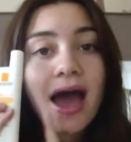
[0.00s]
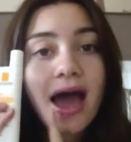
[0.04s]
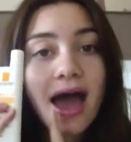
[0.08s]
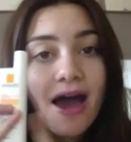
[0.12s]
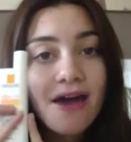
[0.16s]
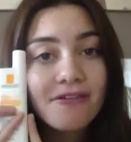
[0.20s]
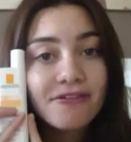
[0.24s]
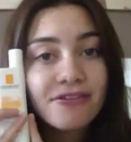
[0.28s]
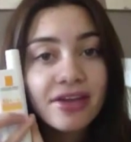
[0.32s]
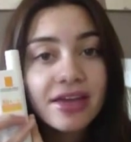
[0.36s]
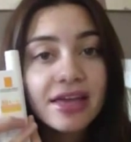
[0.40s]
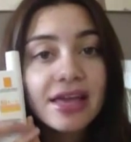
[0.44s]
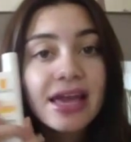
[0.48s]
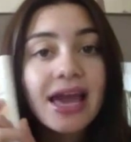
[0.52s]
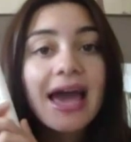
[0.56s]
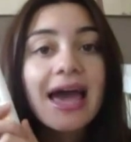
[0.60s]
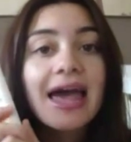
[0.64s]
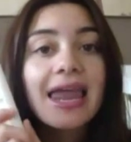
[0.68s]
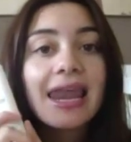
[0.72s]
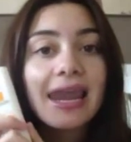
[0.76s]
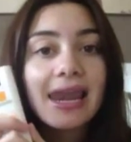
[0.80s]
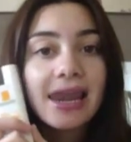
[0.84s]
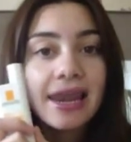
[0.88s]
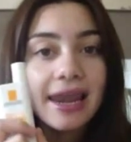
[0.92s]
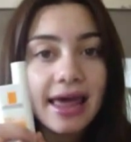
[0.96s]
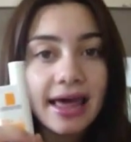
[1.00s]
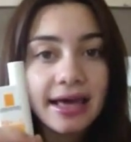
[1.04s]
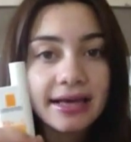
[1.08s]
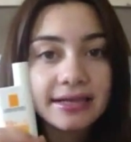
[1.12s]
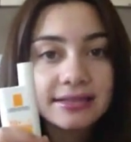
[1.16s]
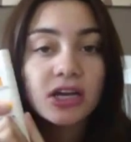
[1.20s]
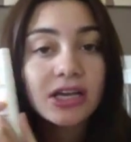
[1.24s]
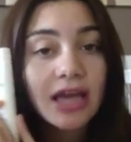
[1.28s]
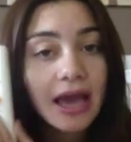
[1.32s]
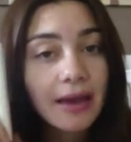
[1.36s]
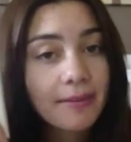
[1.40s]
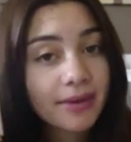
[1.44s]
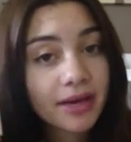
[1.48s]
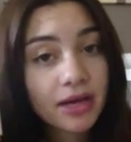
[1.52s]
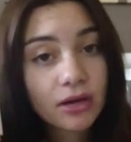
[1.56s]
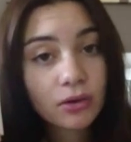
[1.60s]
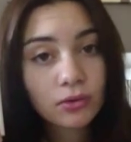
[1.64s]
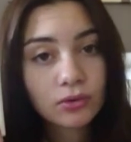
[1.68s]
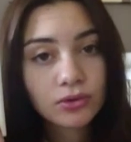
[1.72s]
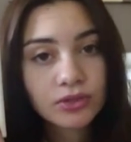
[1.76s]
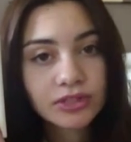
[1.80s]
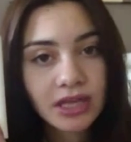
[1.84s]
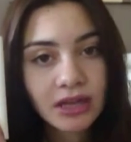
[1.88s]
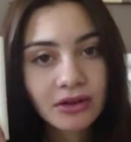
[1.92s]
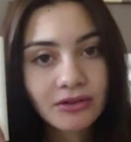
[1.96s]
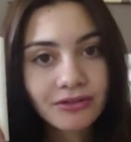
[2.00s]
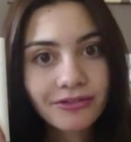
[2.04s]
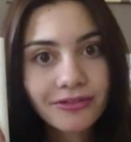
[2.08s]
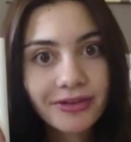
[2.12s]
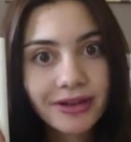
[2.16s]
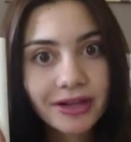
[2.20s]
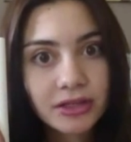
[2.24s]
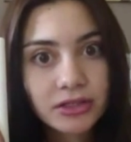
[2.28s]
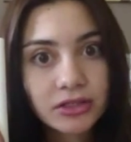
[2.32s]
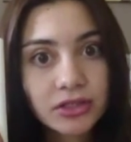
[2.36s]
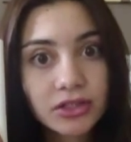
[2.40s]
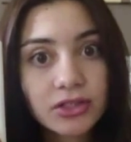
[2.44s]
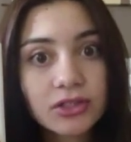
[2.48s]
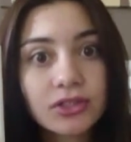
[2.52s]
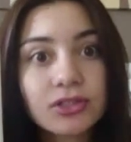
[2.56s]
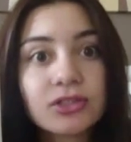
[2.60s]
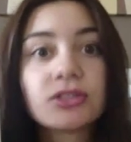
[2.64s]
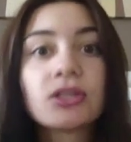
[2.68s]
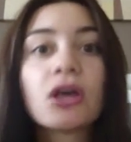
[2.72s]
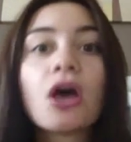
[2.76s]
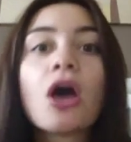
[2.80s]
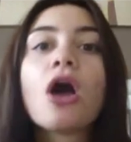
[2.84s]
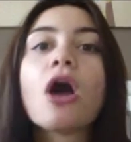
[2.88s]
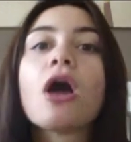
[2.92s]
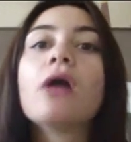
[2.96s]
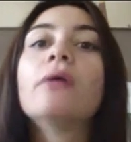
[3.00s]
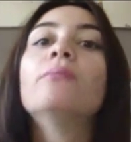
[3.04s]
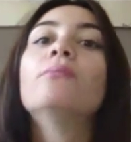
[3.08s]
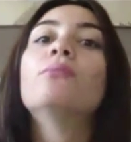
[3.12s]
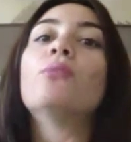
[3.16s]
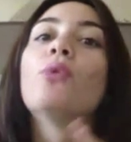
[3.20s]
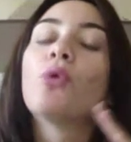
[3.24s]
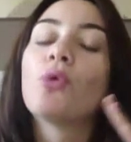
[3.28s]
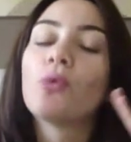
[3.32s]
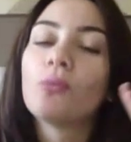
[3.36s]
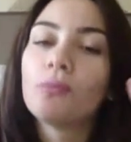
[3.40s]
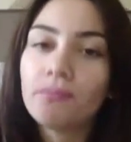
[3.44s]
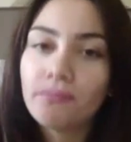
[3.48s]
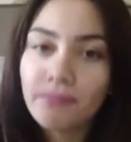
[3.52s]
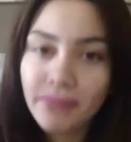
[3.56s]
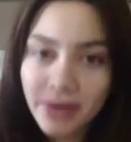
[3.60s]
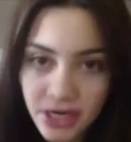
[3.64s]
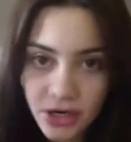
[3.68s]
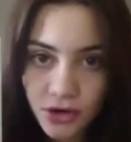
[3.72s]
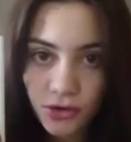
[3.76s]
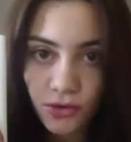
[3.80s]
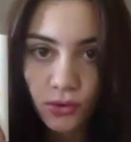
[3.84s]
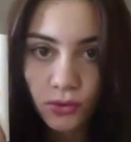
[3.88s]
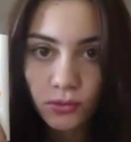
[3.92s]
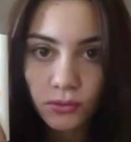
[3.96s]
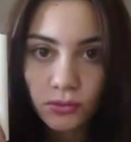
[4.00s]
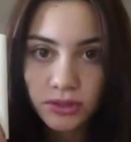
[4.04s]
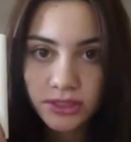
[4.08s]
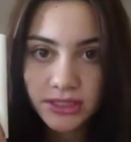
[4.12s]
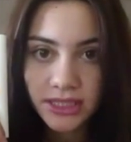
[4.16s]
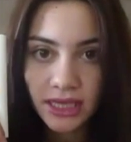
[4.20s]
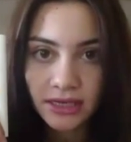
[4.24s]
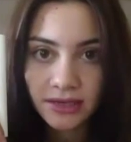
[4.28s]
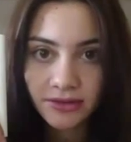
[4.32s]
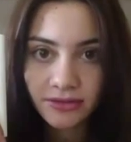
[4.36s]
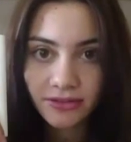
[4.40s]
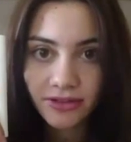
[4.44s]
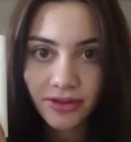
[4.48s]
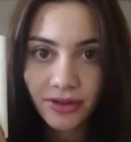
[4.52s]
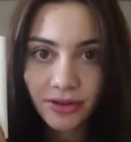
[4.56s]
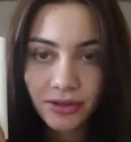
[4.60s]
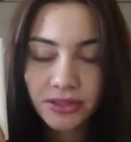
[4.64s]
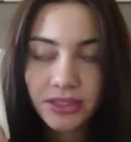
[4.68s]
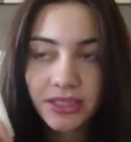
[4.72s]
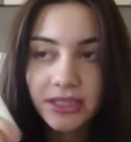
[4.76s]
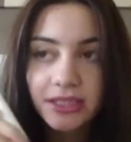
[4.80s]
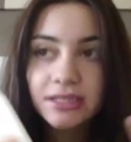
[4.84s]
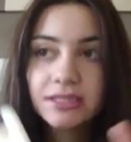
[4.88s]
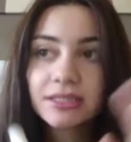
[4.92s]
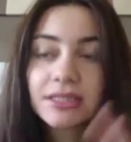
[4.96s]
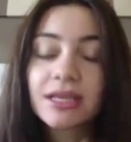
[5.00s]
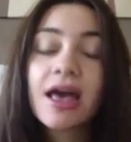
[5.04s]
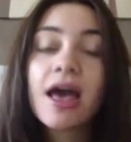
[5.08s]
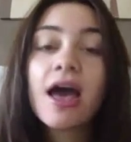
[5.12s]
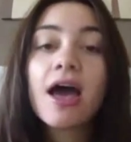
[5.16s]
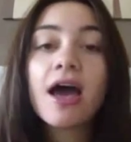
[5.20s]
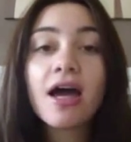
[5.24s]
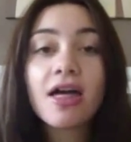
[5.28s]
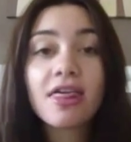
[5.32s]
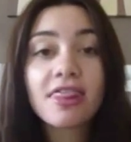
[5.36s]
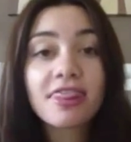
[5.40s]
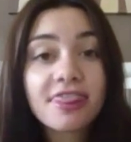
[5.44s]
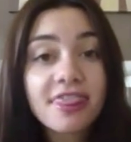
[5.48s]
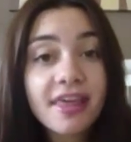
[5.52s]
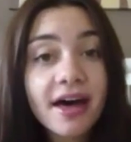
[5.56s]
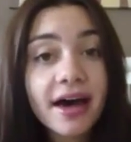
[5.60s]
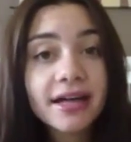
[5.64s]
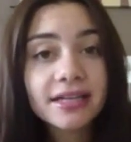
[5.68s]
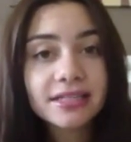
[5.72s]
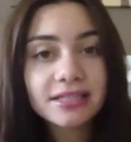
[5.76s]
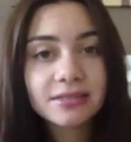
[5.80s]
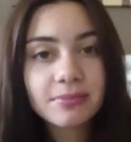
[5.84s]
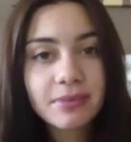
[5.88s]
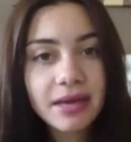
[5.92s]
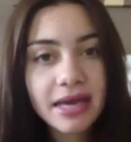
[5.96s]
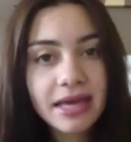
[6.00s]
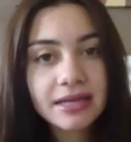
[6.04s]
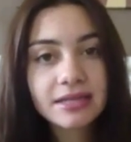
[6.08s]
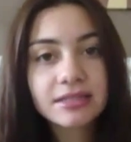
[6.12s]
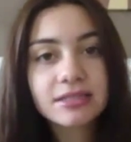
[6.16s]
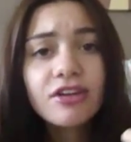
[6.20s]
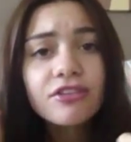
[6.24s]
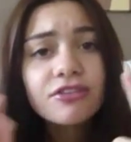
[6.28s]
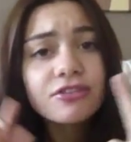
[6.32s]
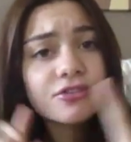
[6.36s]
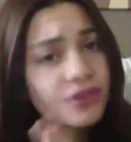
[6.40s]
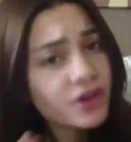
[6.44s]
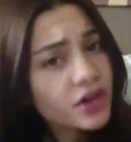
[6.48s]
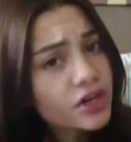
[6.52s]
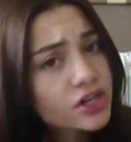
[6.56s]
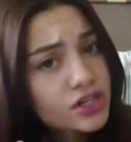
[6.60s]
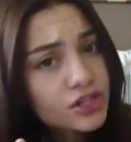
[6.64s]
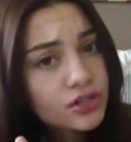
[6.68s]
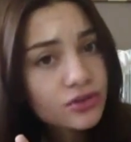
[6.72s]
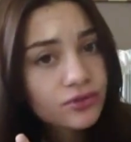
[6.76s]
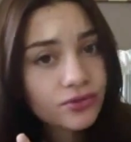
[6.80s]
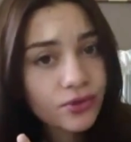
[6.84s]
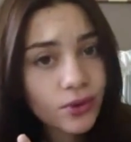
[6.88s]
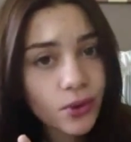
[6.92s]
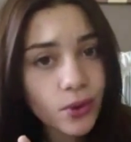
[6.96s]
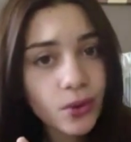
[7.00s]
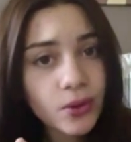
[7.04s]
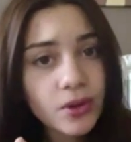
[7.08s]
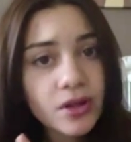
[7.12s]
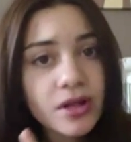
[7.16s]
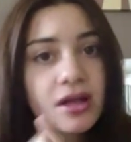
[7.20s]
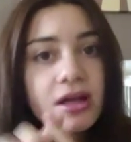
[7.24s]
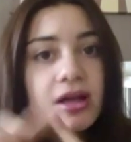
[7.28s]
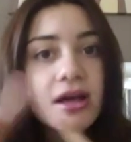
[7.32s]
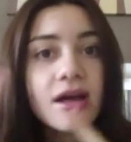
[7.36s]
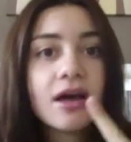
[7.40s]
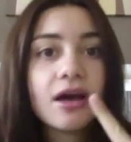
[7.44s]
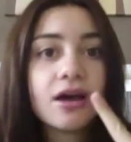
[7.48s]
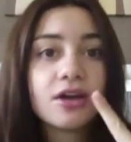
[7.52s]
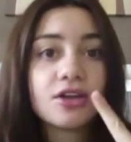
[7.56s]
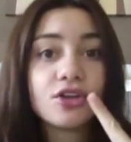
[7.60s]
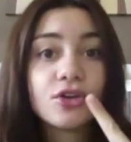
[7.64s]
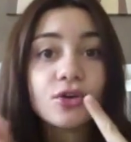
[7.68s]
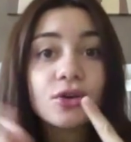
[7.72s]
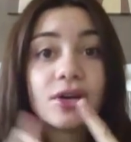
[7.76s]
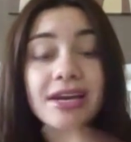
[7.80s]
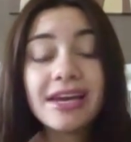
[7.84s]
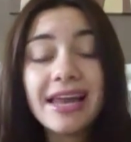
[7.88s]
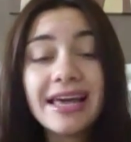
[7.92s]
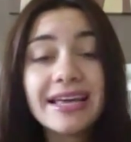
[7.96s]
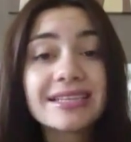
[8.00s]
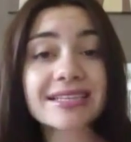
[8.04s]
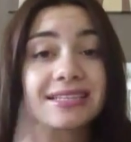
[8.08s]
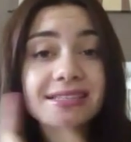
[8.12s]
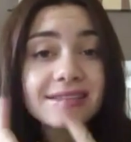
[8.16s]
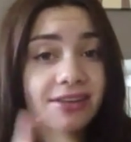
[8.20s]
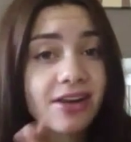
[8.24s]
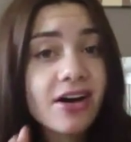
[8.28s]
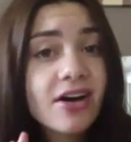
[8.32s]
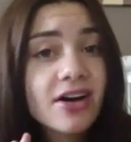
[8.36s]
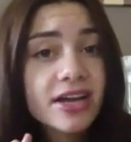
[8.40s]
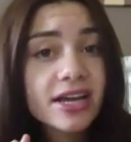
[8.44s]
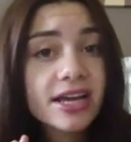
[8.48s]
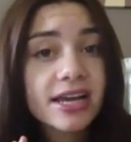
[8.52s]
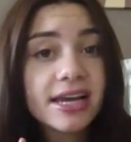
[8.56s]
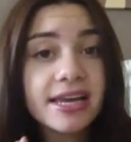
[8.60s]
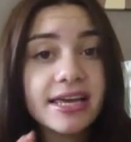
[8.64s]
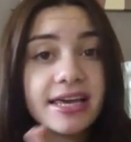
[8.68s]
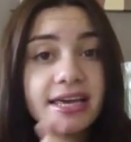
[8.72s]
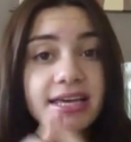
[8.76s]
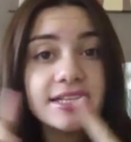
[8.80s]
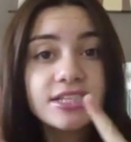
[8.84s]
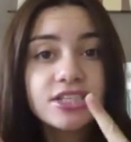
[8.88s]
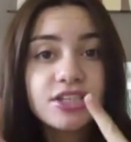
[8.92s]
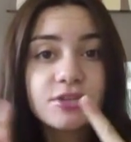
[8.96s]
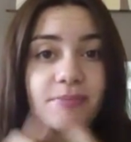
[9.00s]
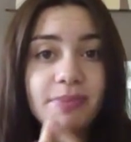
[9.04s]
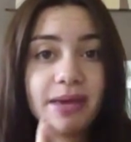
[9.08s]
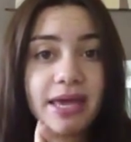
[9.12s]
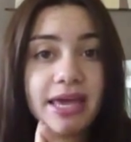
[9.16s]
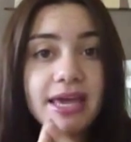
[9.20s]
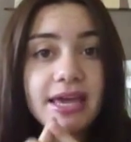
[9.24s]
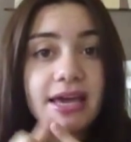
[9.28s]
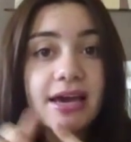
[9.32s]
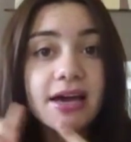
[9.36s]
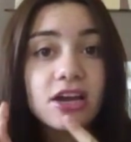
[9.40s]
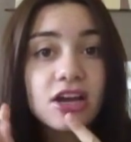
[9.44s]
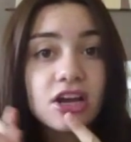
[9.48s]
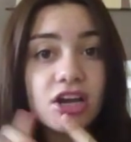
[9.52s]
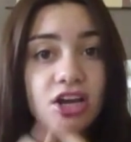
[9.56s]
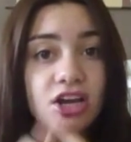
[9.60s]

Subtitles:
having less chemical sun filters, more mineral sun filters. That means, first of all, you're less likely to be